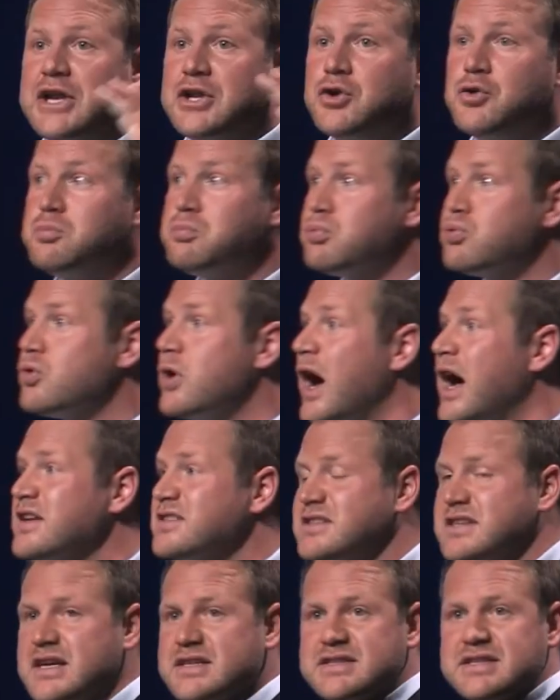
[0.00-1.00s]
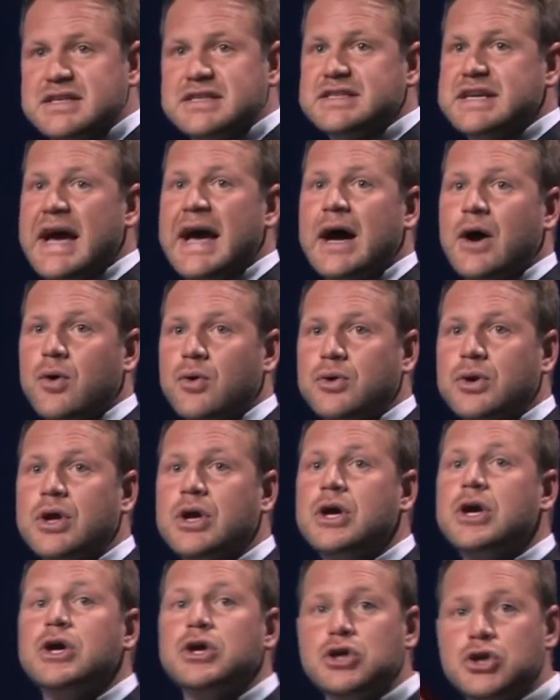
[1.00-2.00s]
you process it down,
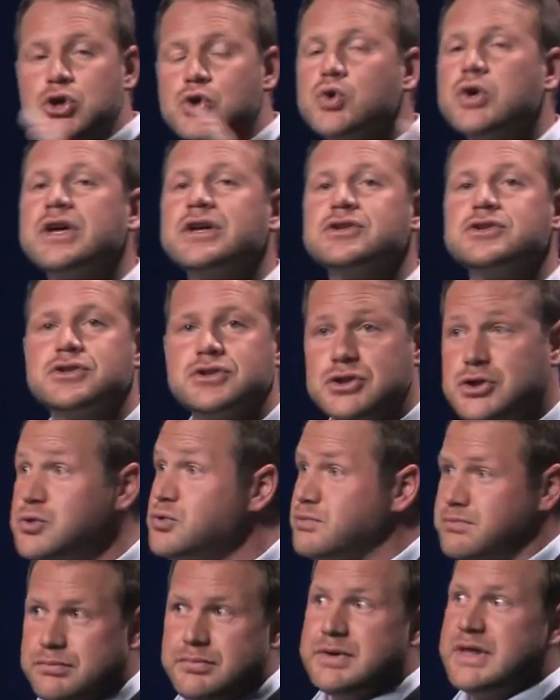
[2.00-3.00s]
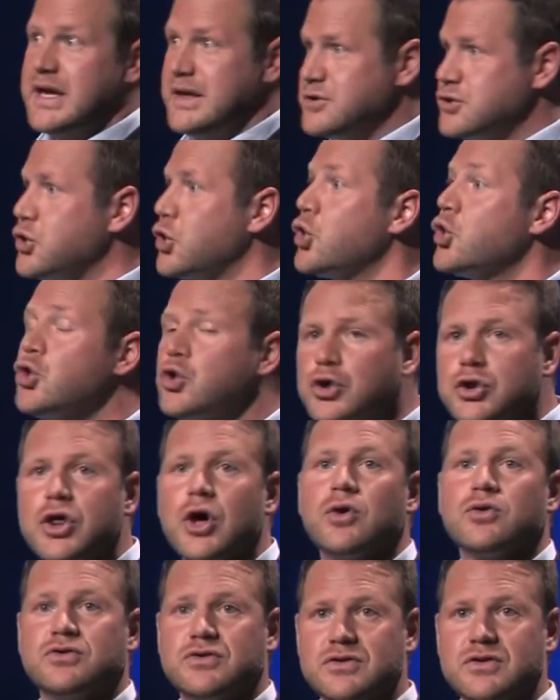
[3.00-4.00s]
they turn
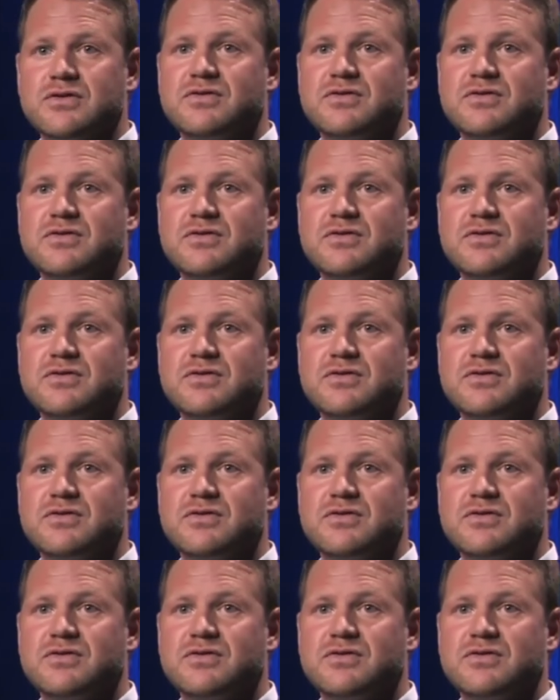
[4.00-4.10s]
those